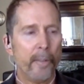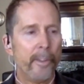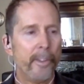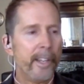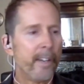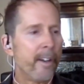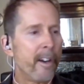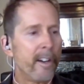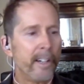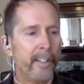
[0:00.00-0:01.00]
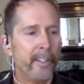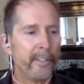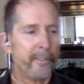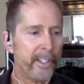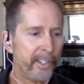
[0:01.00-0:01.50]
their heart and their
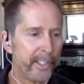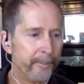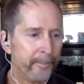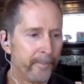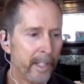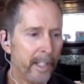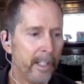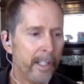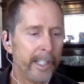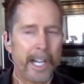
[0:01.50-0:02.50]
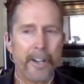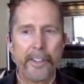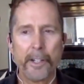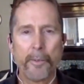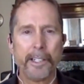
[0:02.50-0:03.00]
vision and how
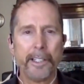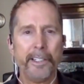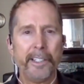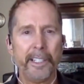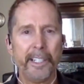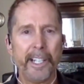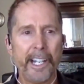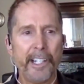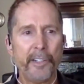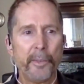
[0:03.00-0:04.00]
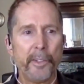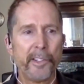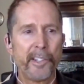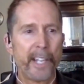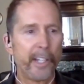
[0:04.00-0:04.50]
they wanted to engage with the
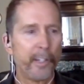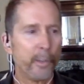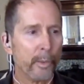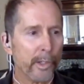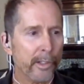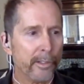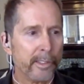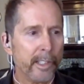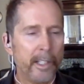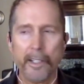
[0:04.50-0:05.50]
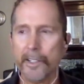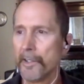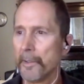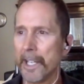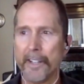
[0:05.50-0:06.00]
secular world.
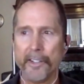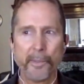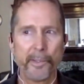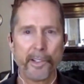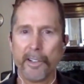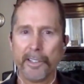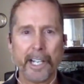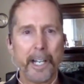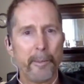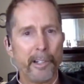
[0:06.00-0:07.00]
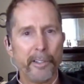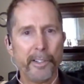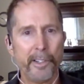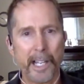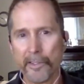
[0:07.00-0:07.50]
This was a long time ago,
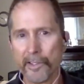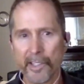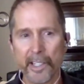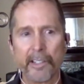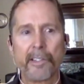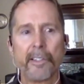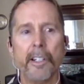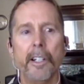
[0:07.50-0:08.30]
2006.